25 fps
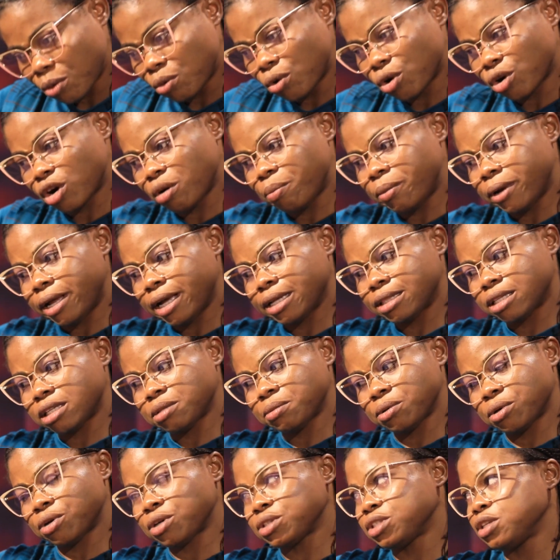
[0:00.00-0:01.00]
I woke up like
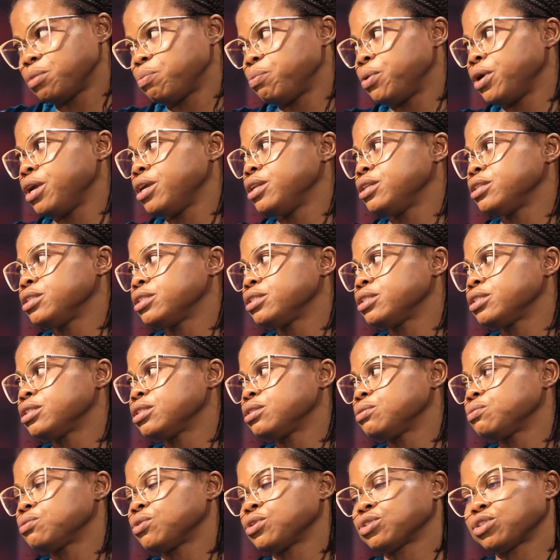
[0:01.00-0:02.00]
this because the pain
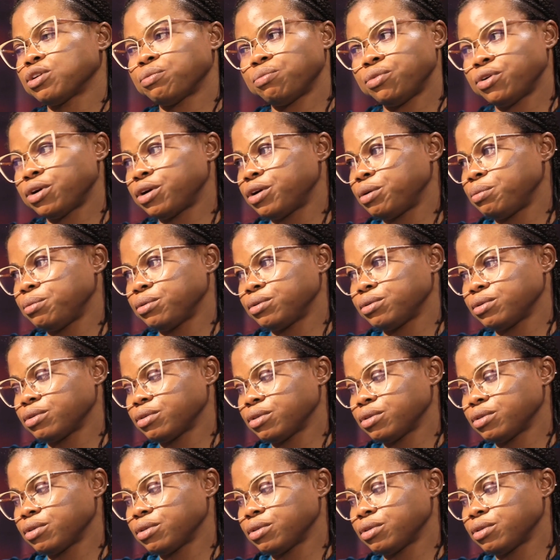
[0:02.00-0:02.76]
was unbearable.